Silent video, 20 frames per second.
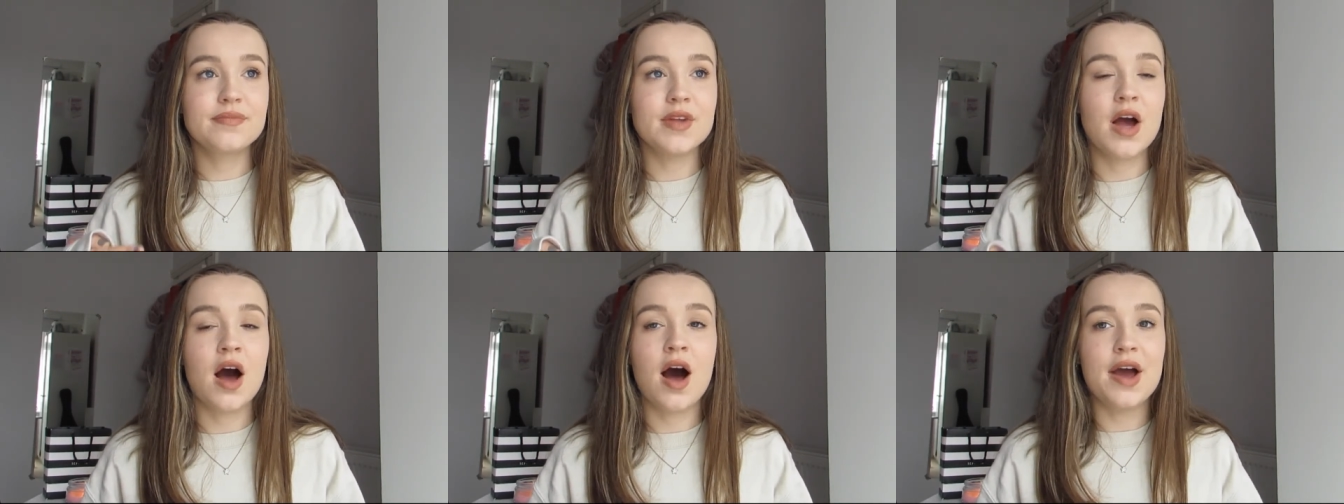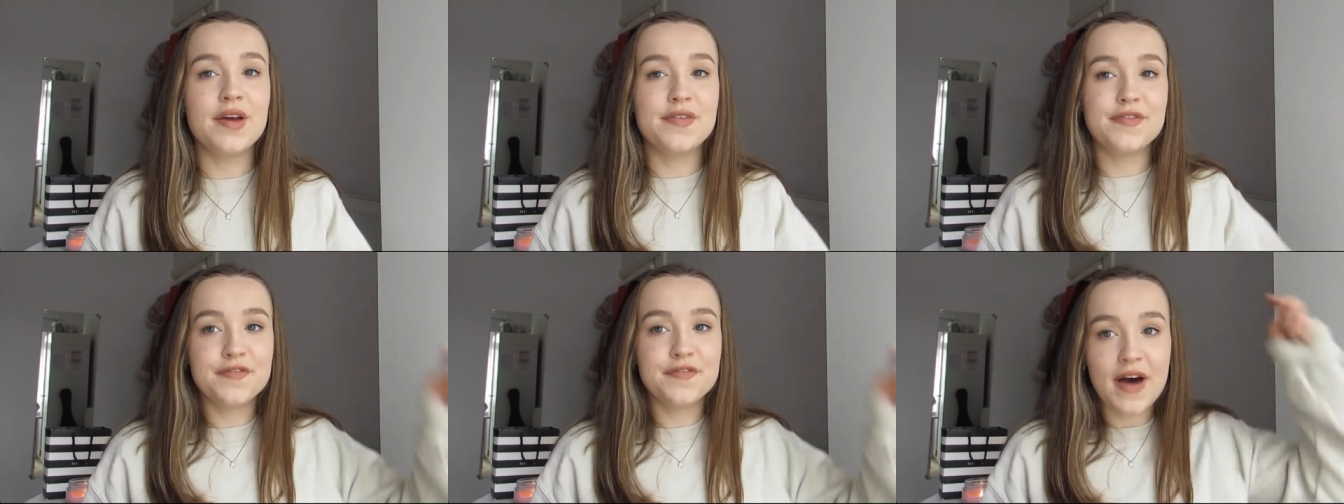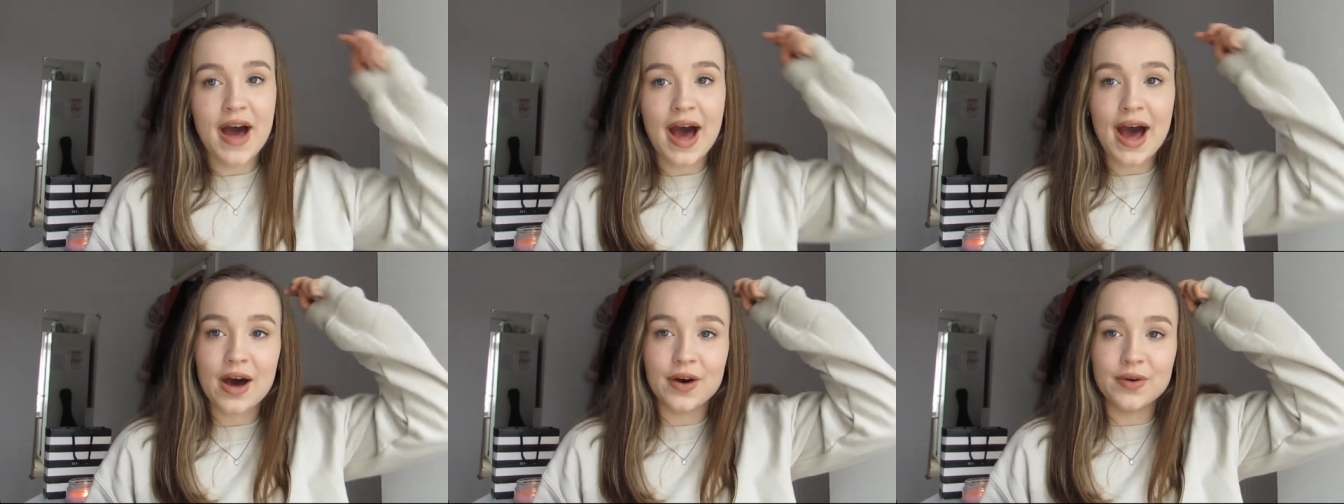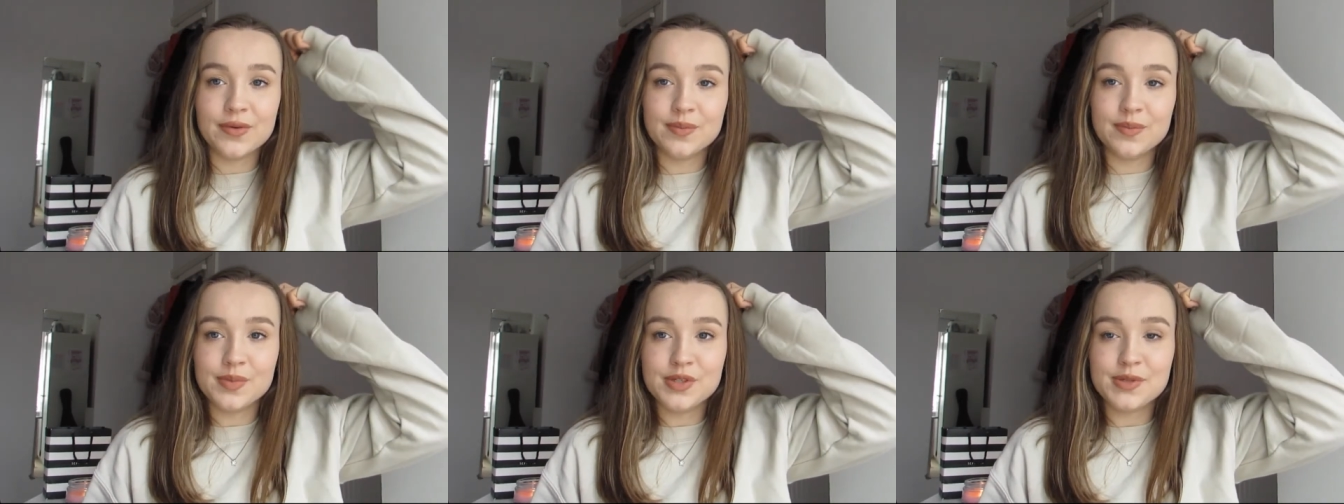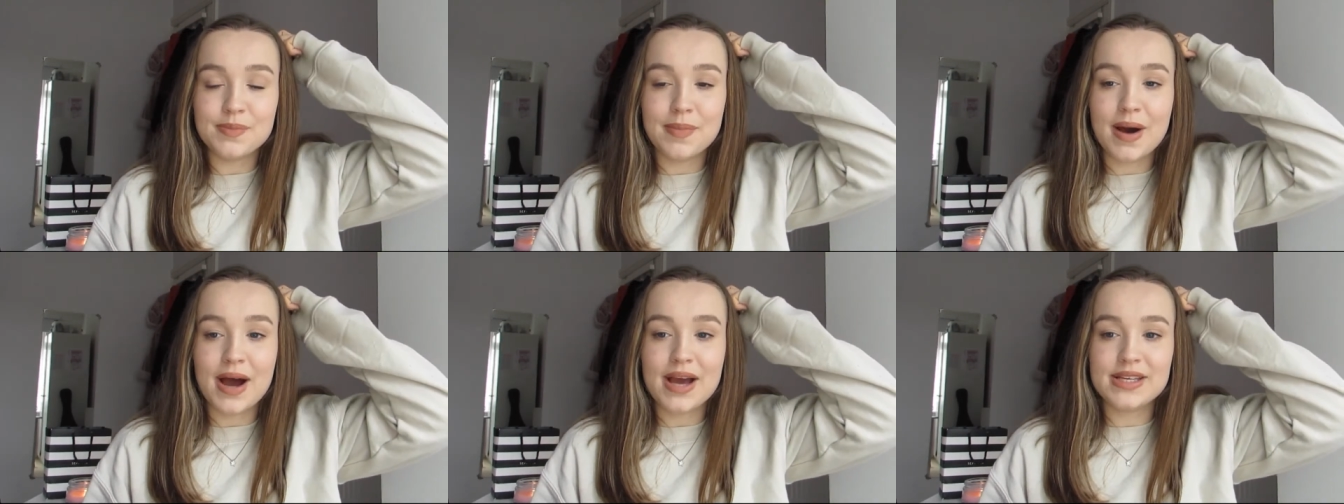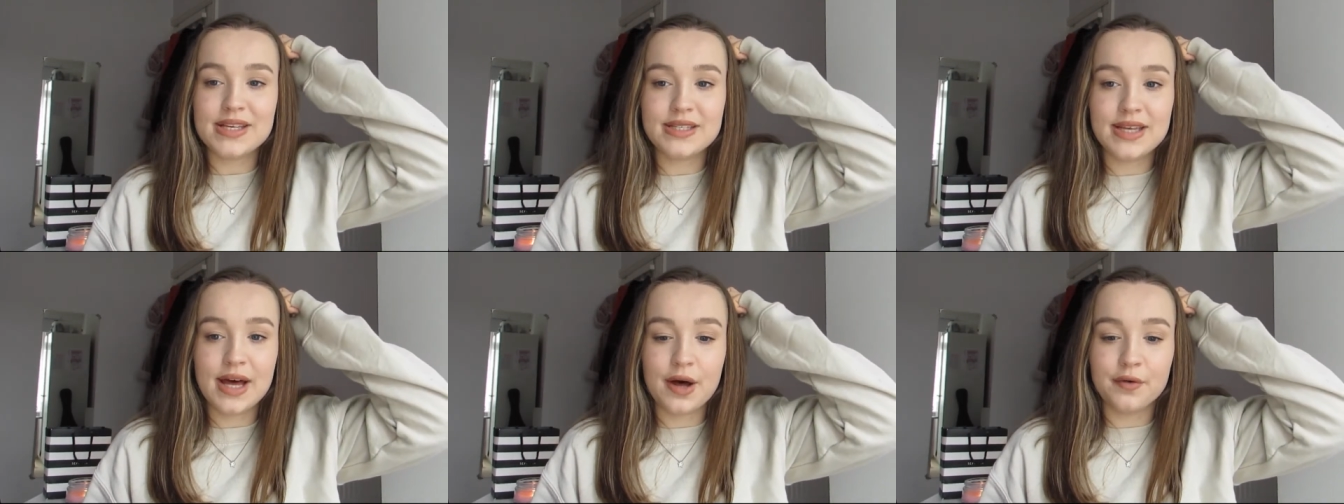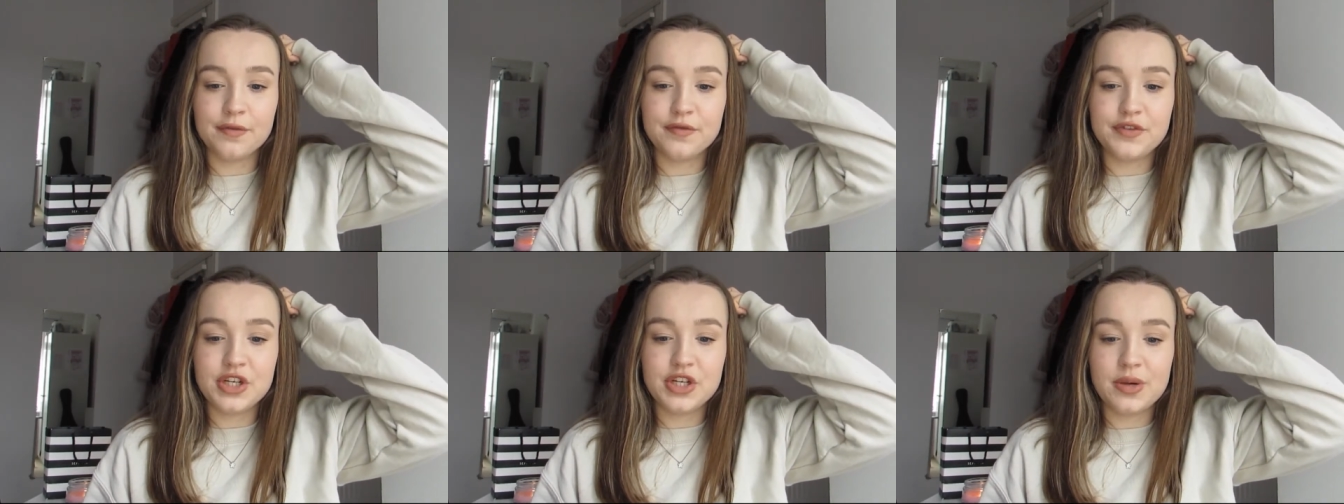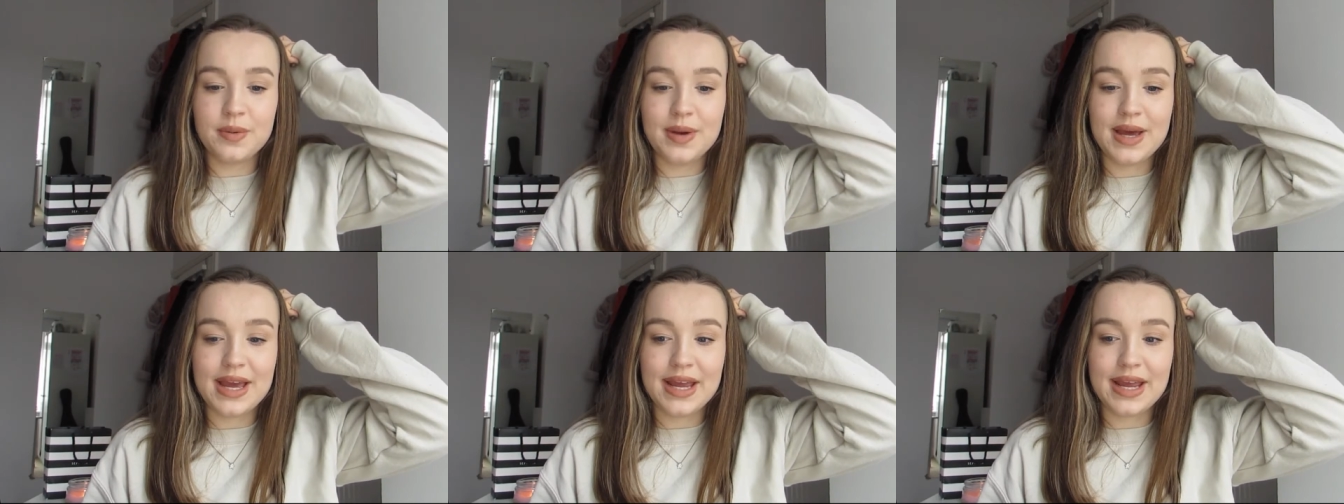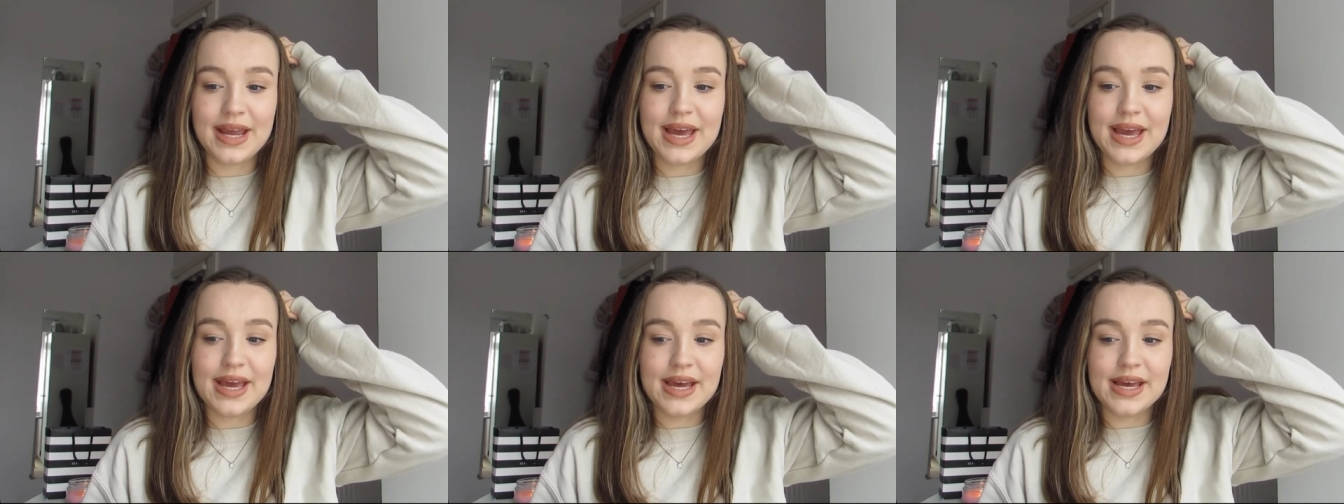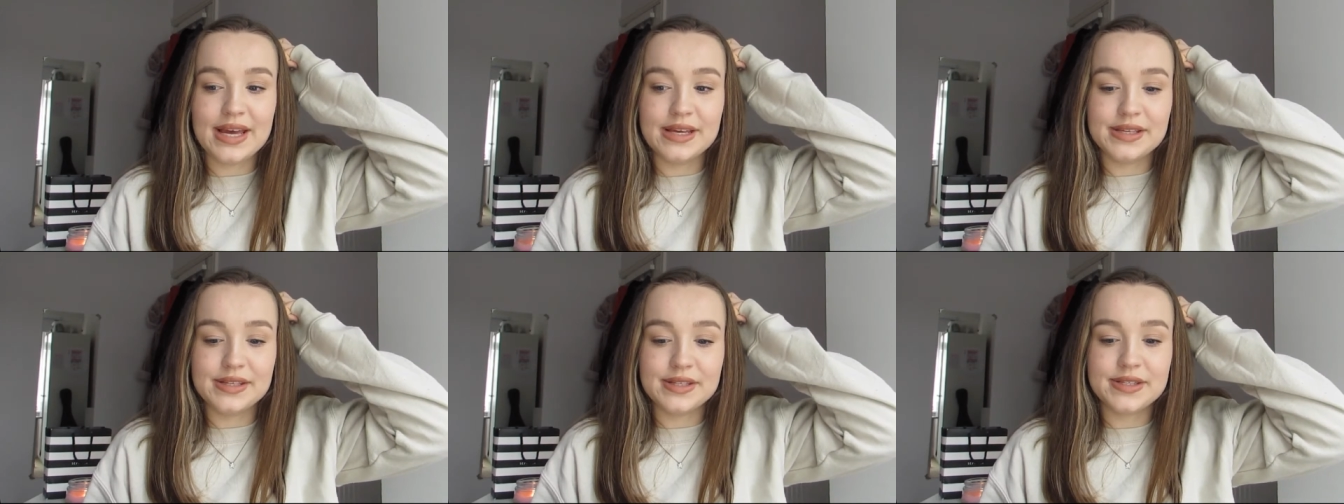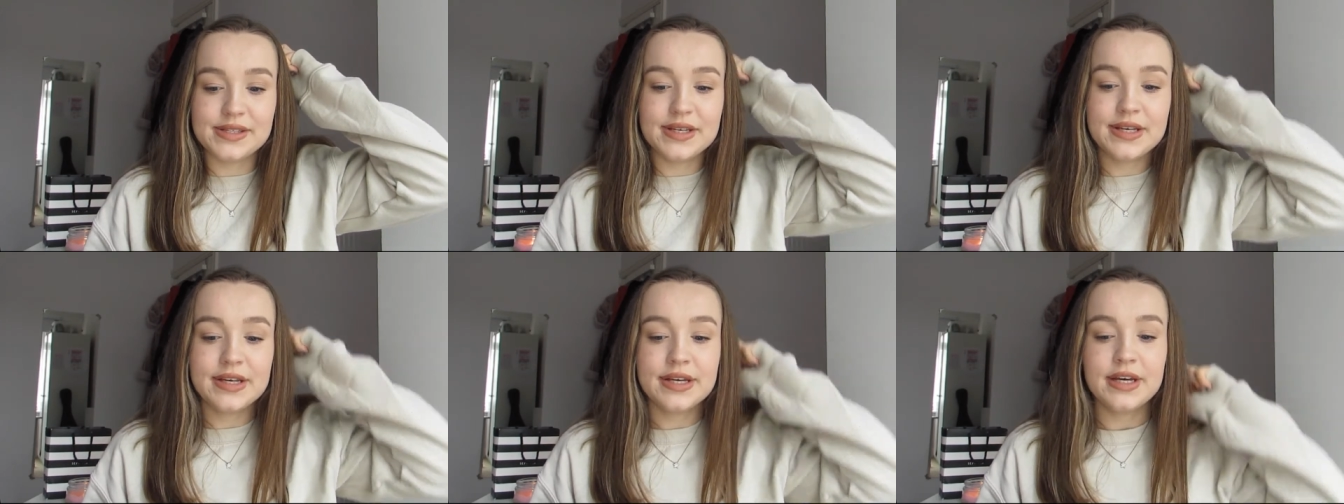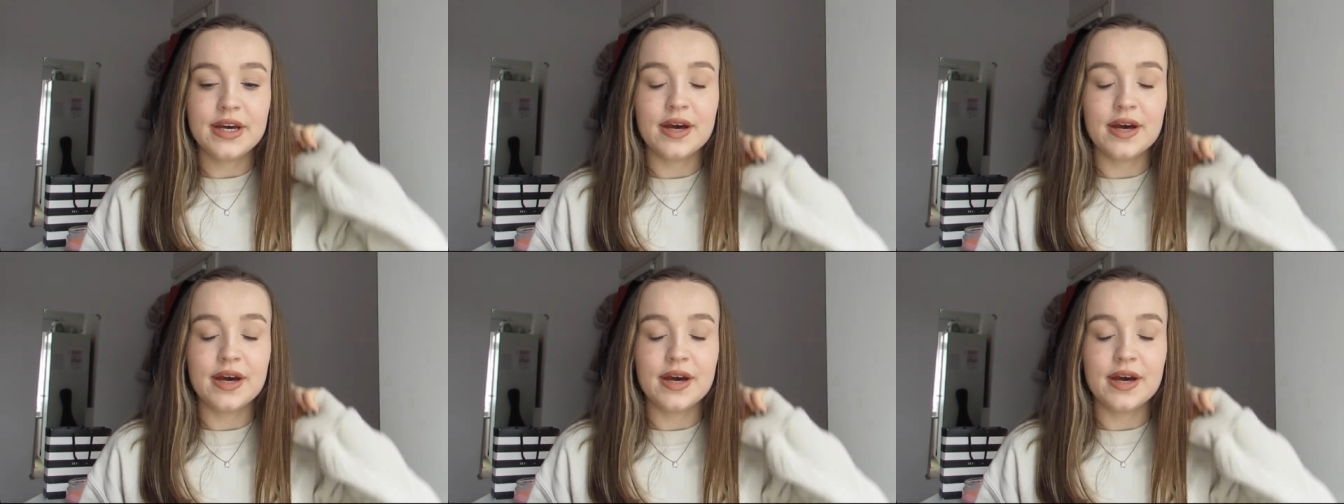I found myself doing is,